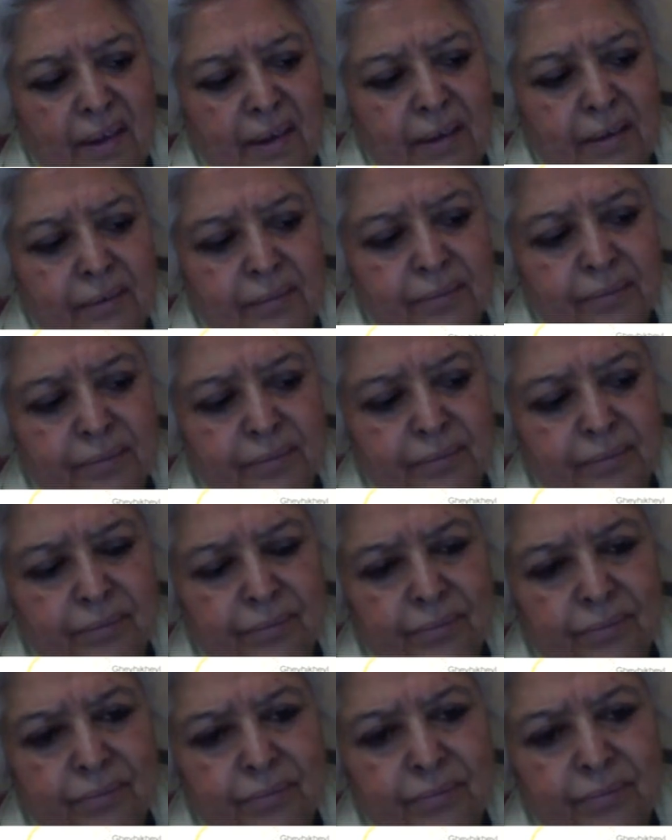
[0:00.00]

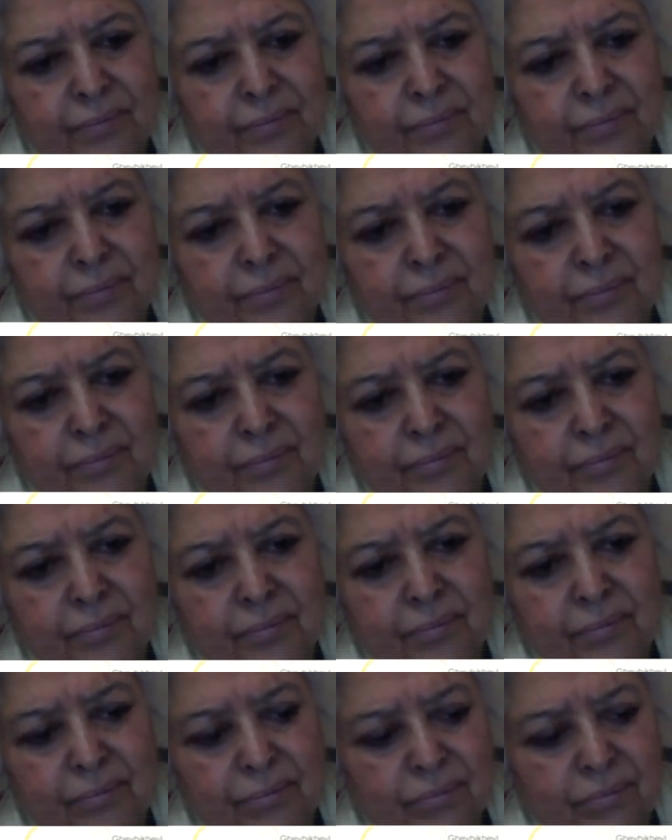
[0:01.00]

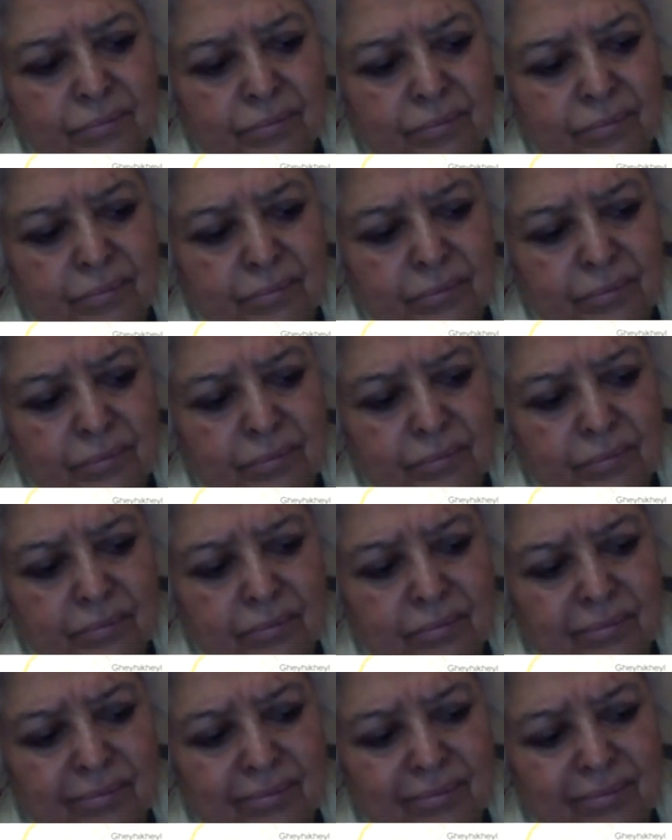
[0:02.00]

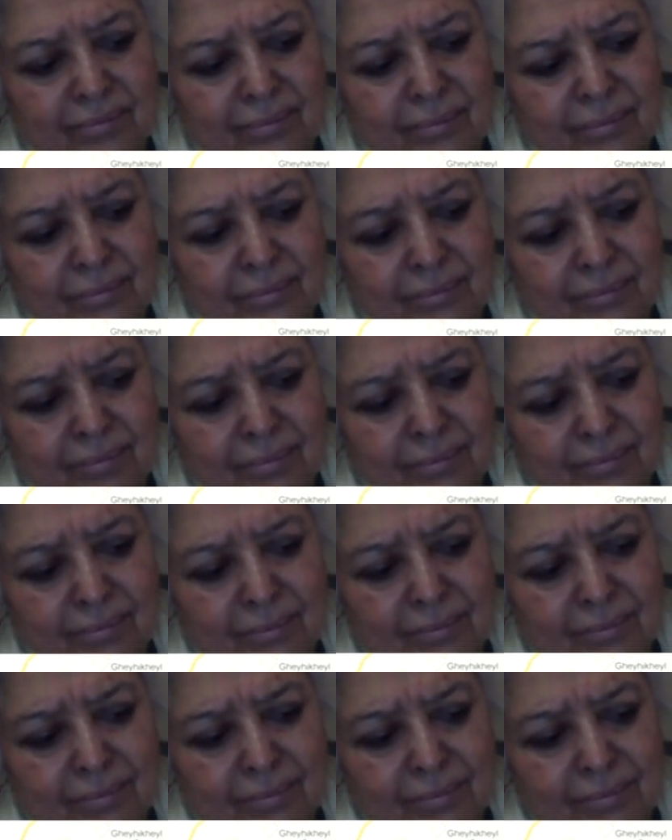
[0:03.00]

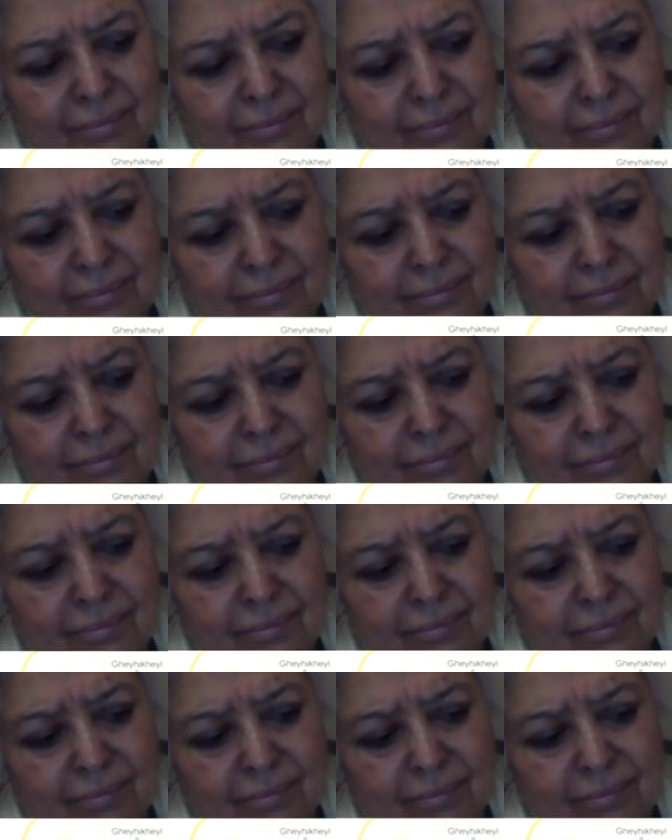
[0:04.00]

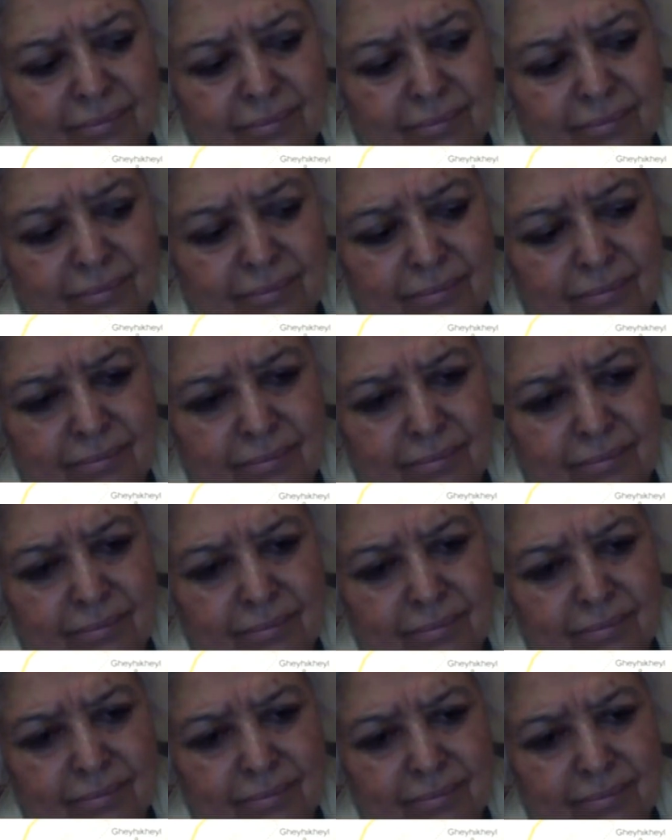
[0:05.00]

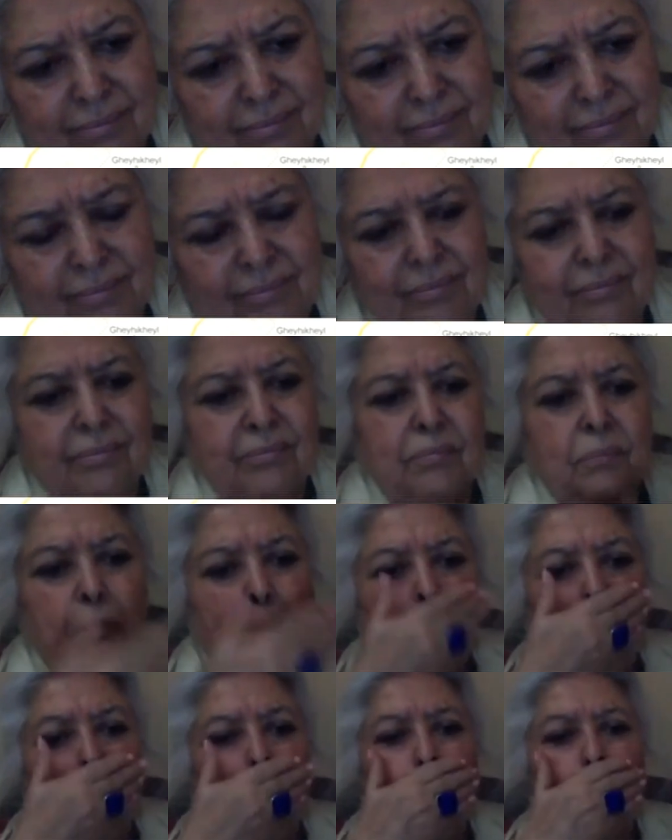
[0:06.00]

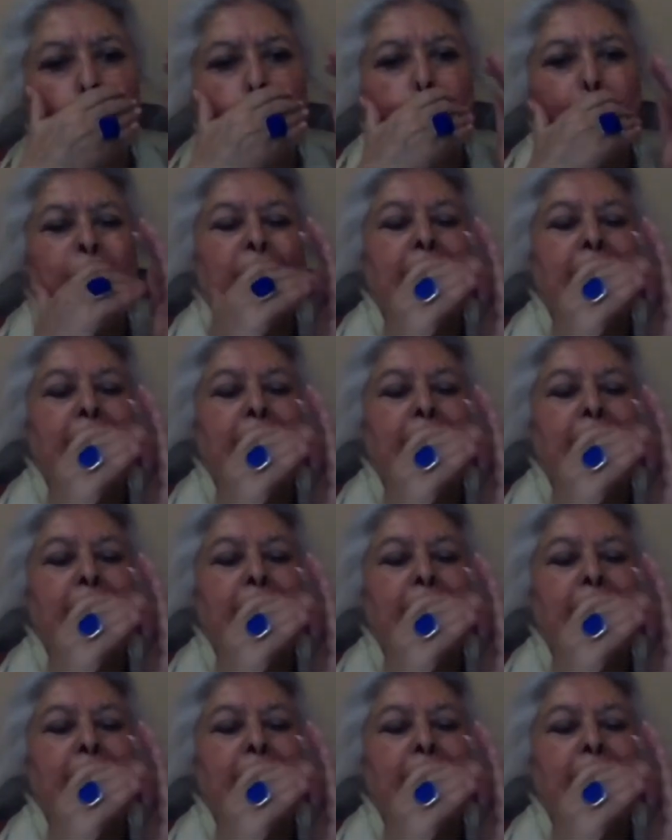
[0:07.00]
This person isn't speaking.